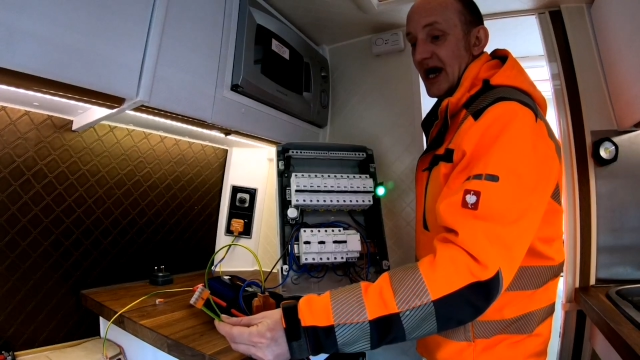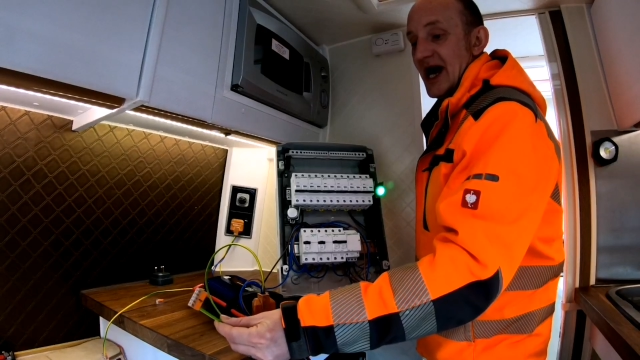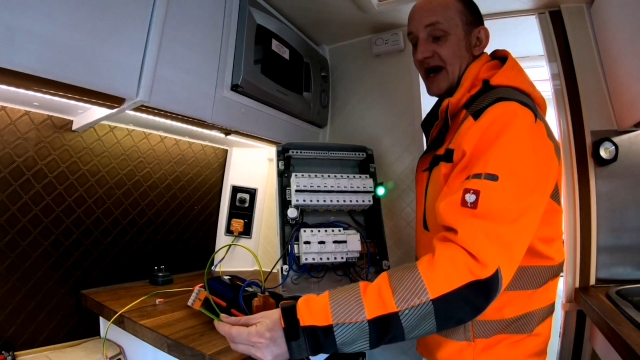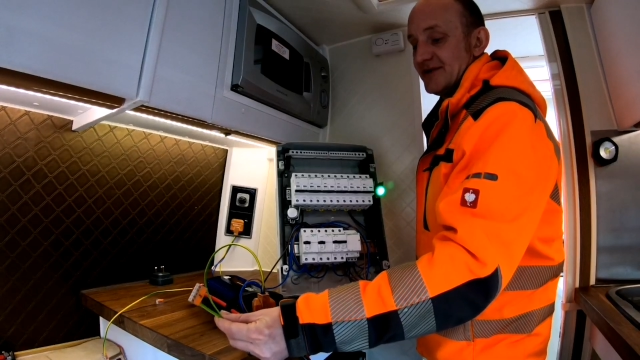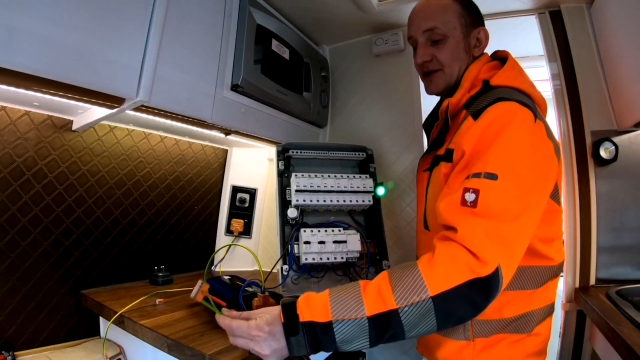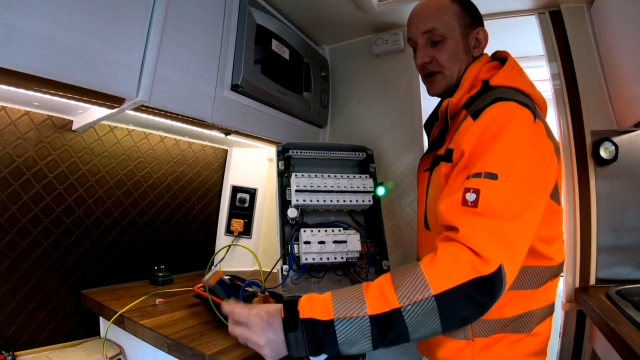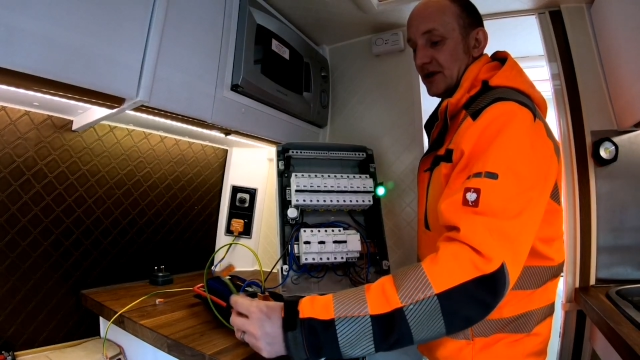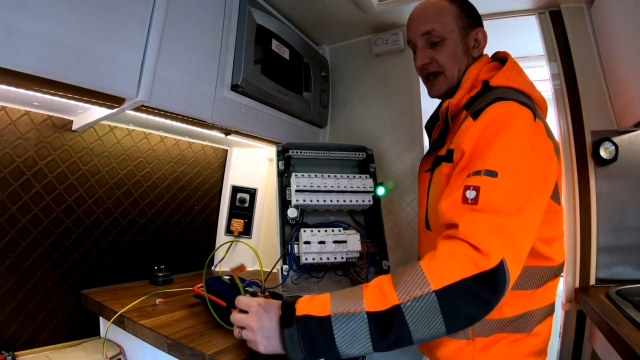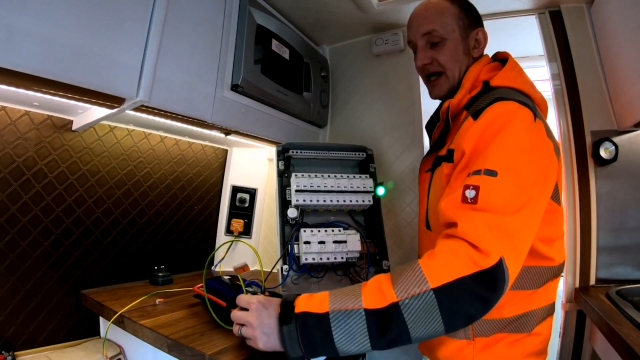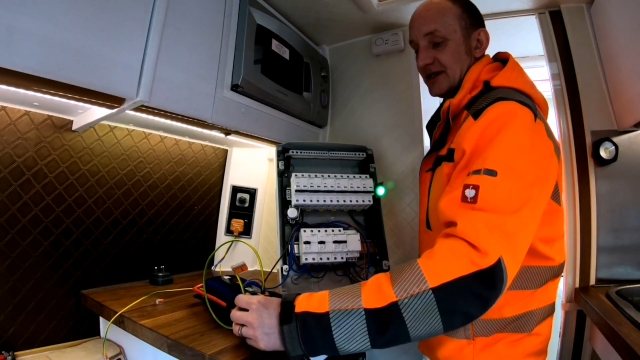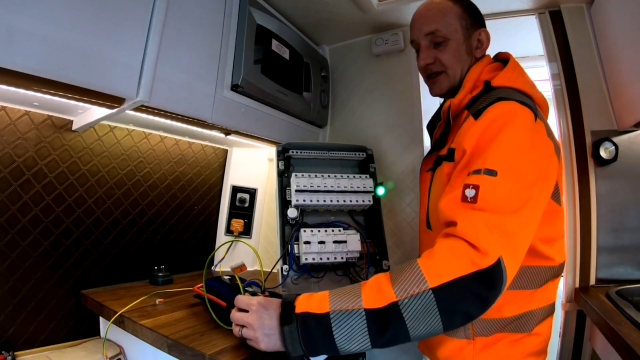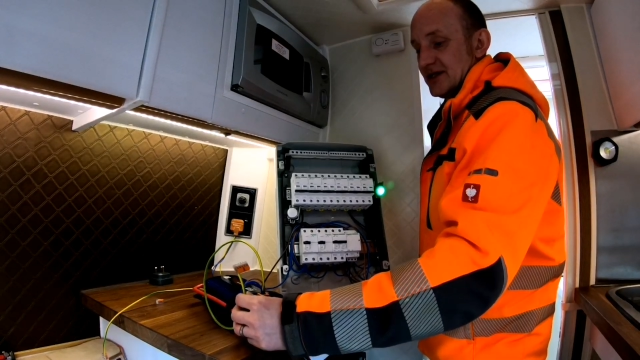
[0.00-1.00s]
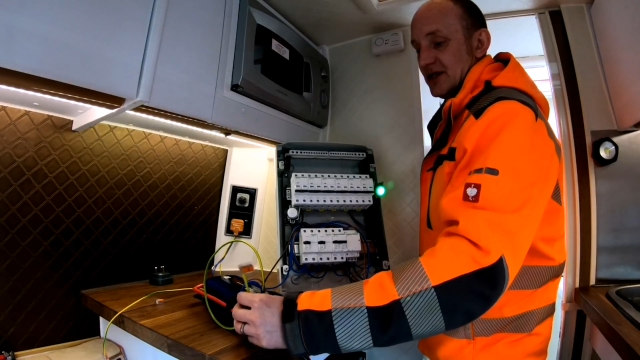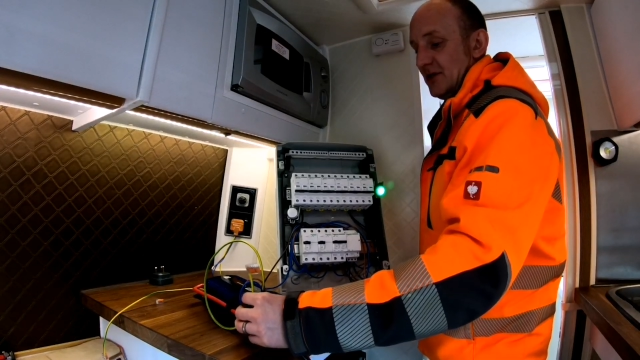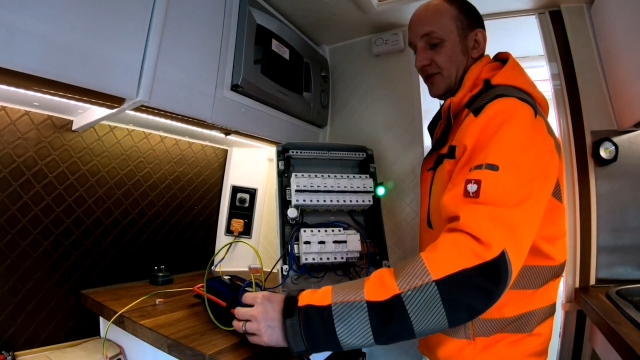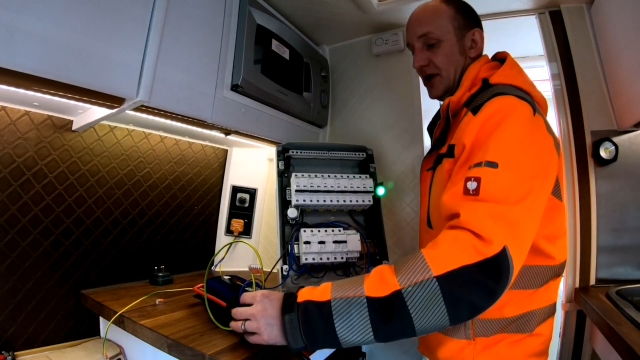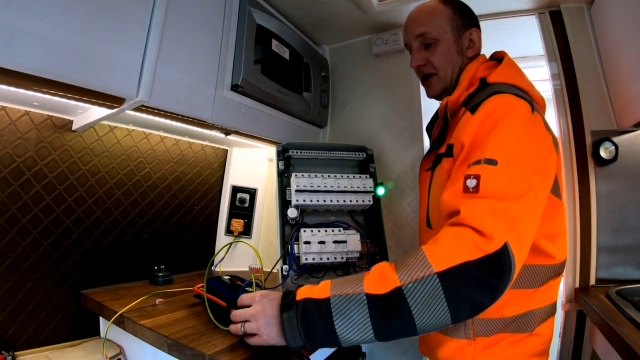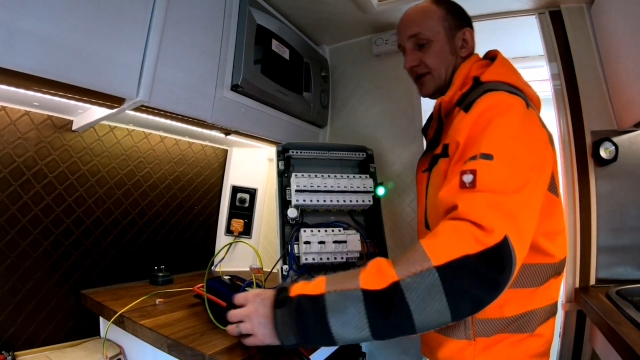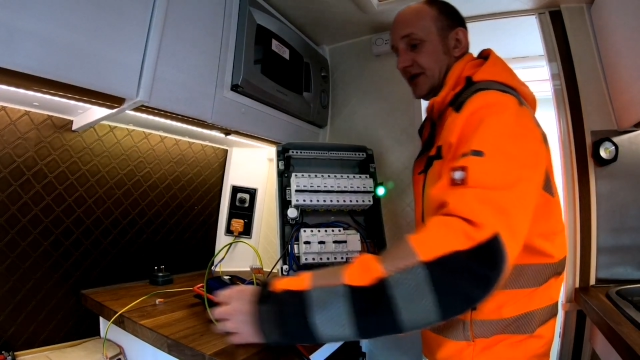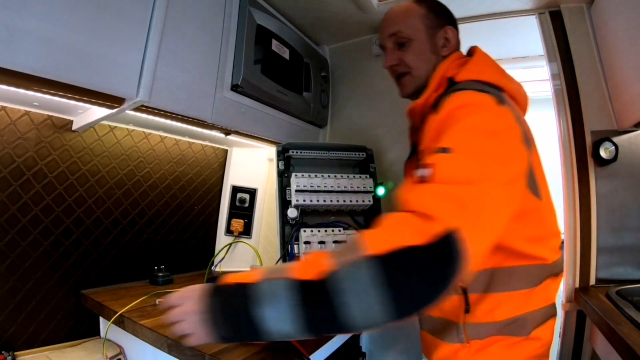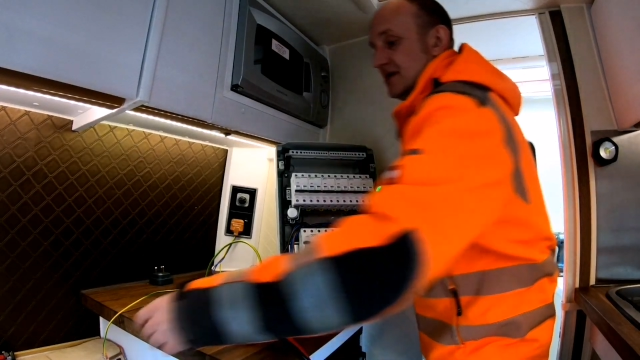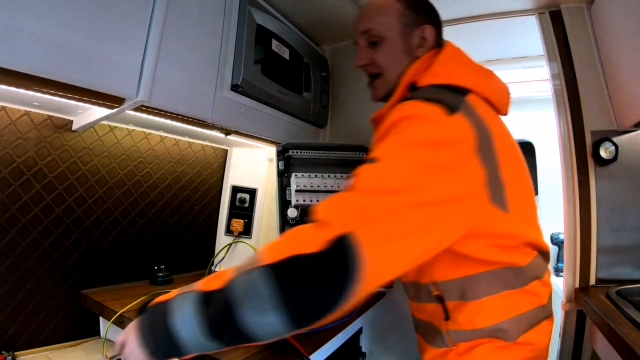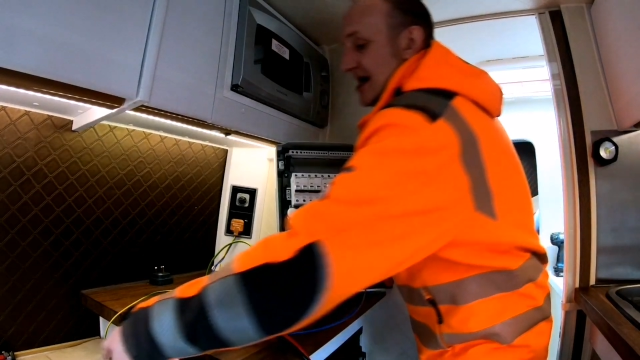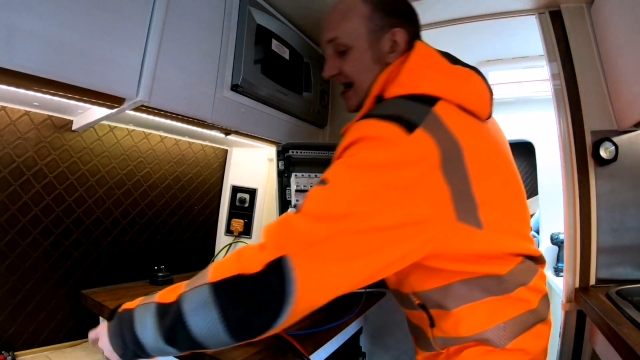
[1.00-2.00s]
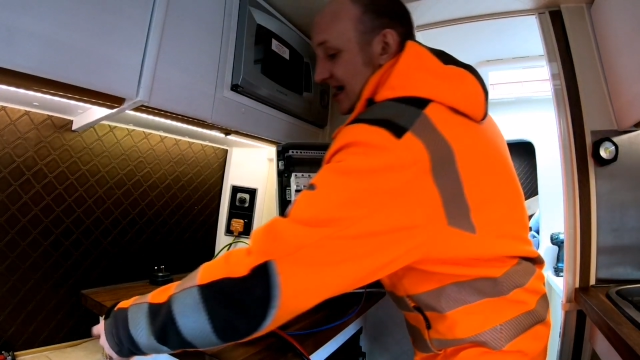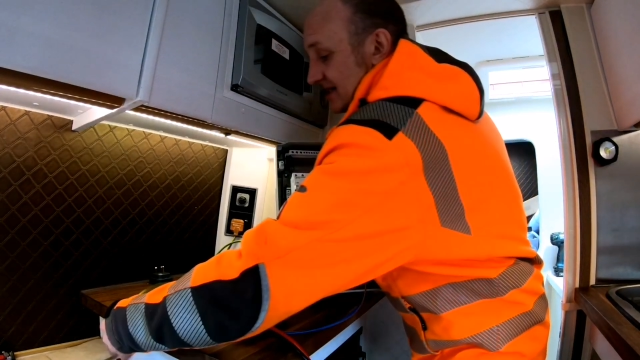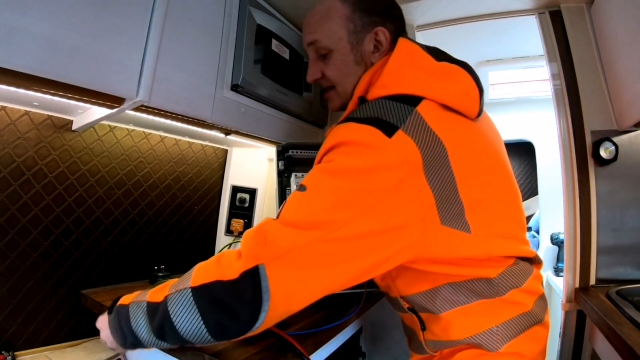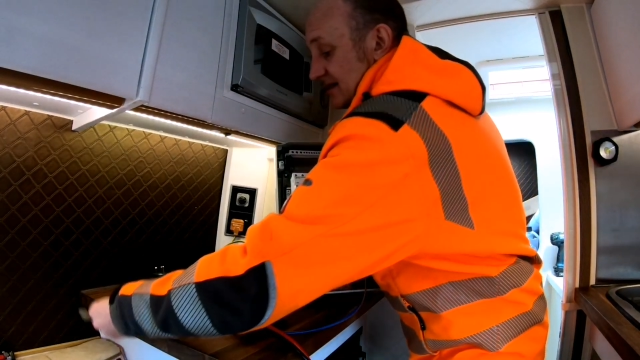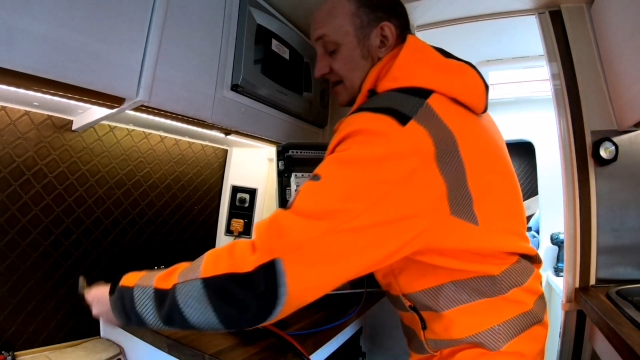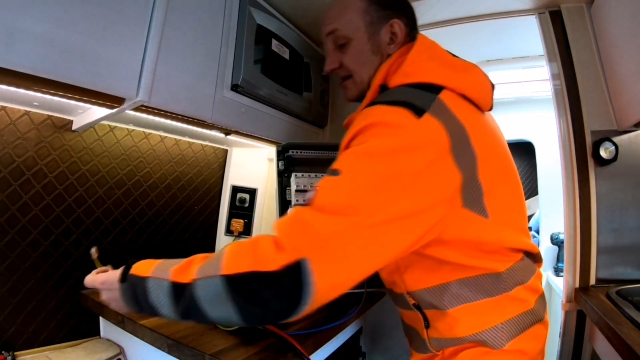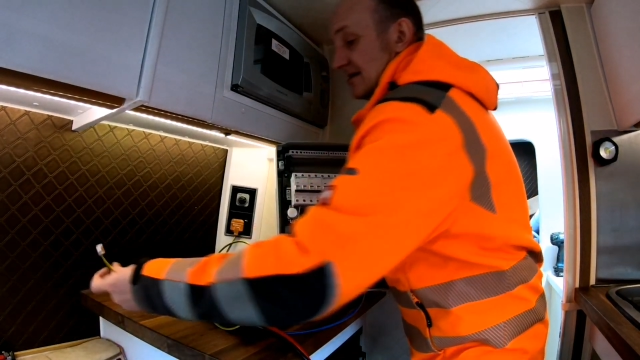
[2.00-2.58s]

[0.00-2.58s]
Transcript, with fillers: earth's not connected to the board, and